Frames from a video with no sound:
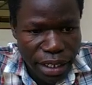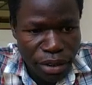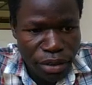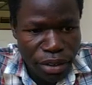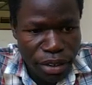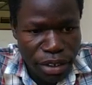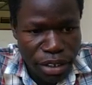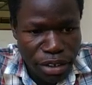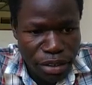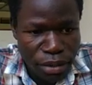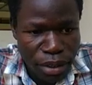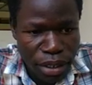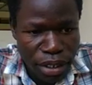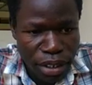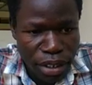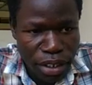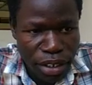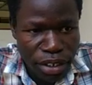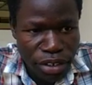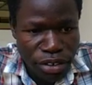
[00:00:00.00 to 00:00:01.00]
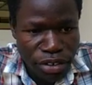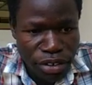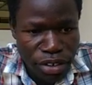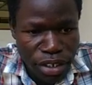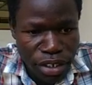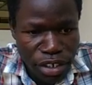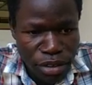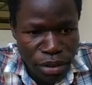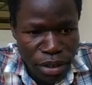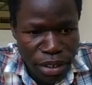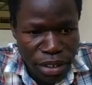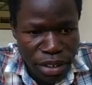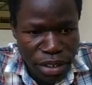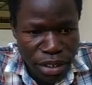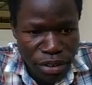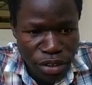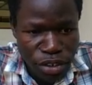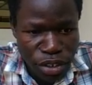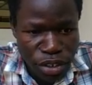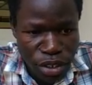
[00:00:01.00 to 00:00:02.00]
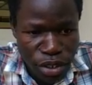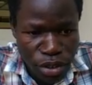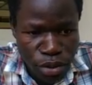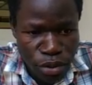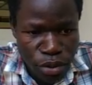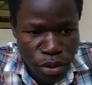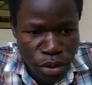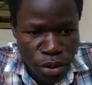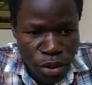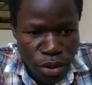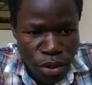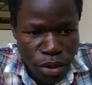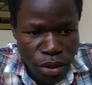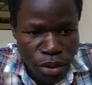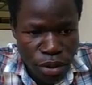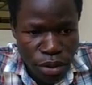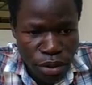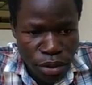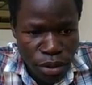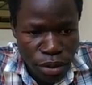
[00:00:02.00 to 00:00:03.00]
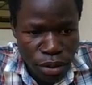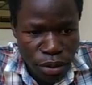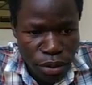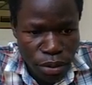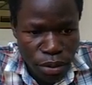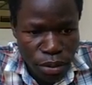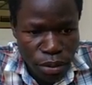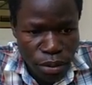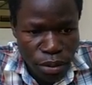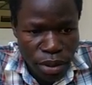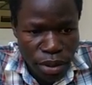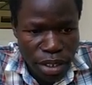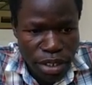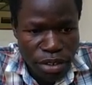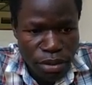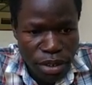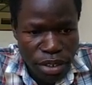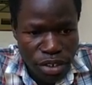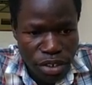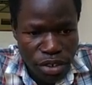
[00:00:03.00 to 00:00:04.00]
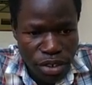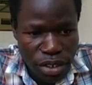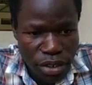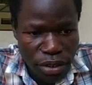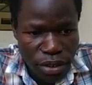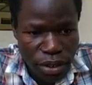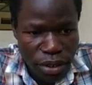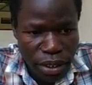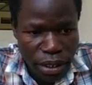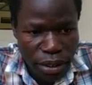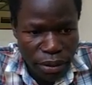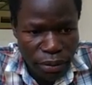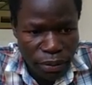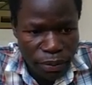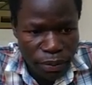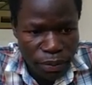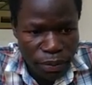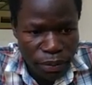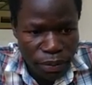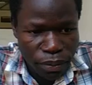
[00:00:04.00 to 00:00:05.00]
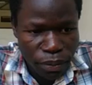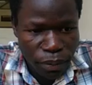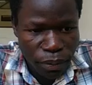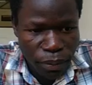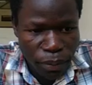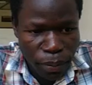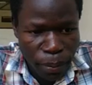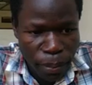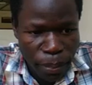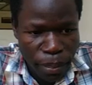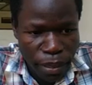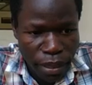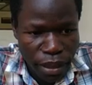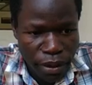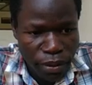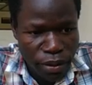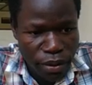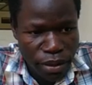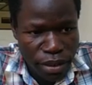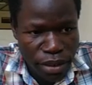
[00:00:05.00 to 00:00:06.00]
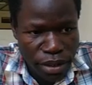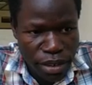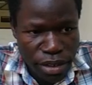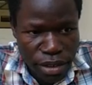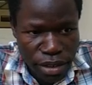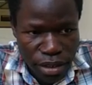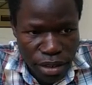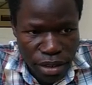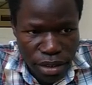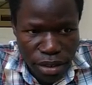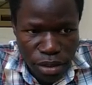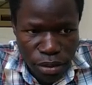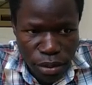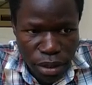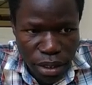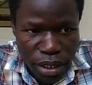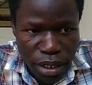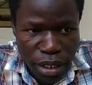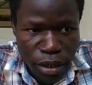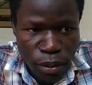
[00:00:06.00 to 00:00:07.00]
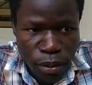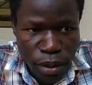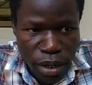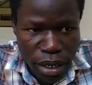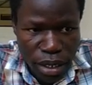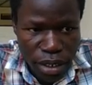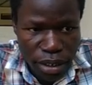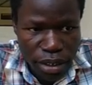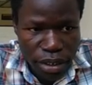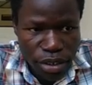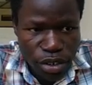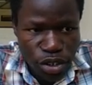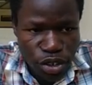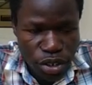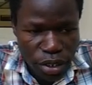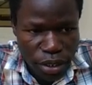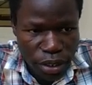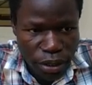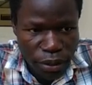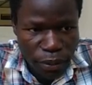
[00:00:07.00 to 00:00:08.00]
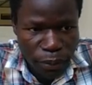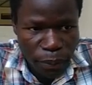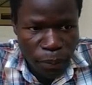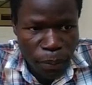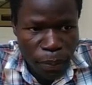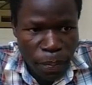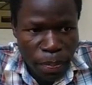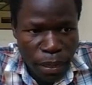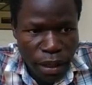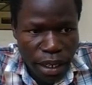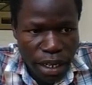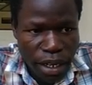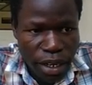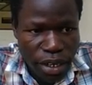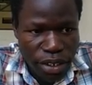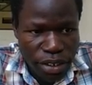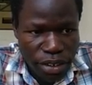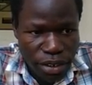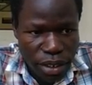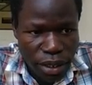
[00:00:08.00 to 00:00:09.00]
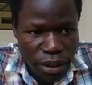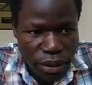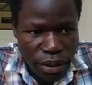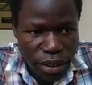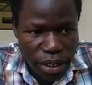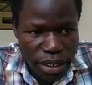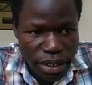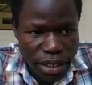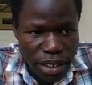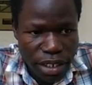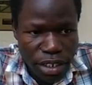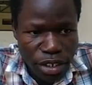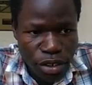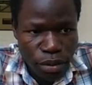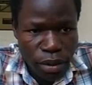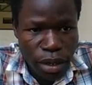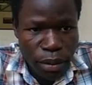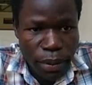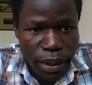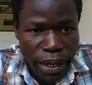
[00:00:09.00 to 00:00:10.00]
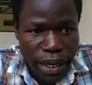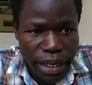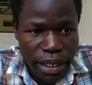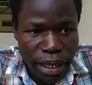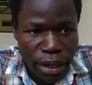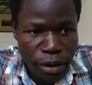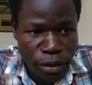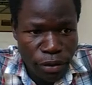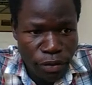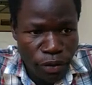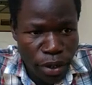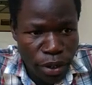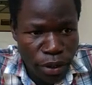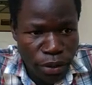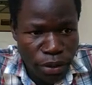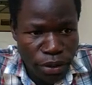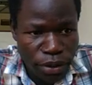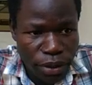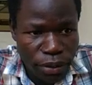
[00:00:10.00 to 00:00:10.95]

on this one. You see this one is now sheet 2, this one is sheet 3. Now this is what a worksheet. Now a cell is where we enter our values.